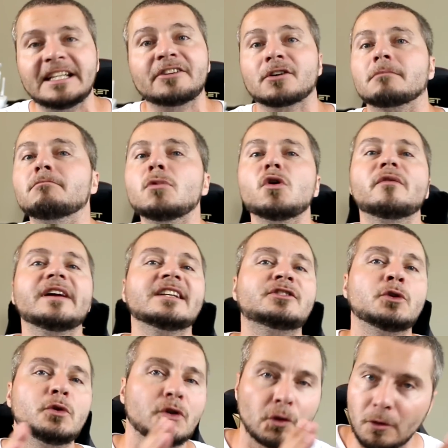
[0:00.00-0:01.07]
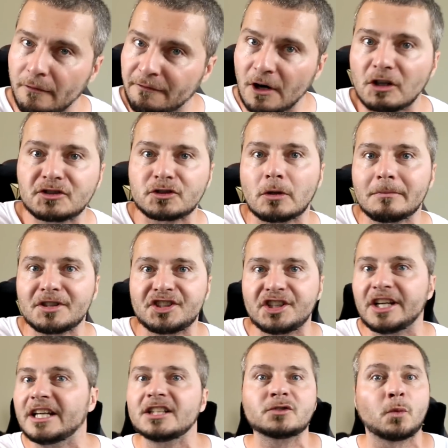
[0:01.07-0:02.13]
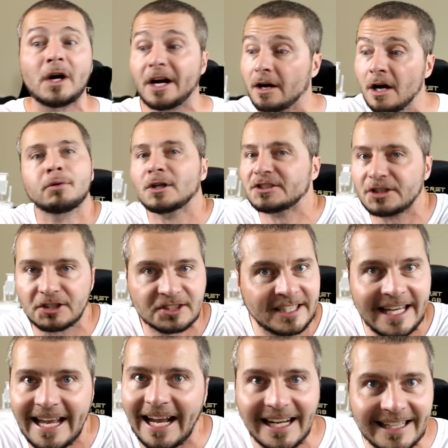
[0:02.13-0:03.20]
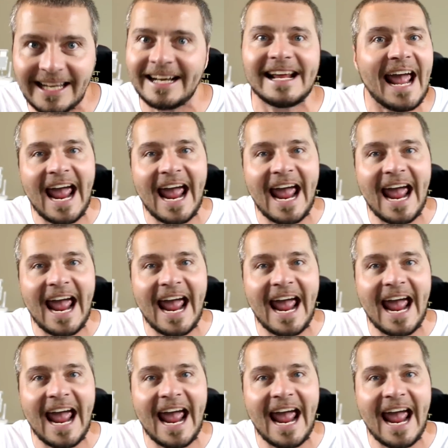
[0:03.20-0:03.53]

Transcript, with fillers: either moving to universal machines where prisoners can't get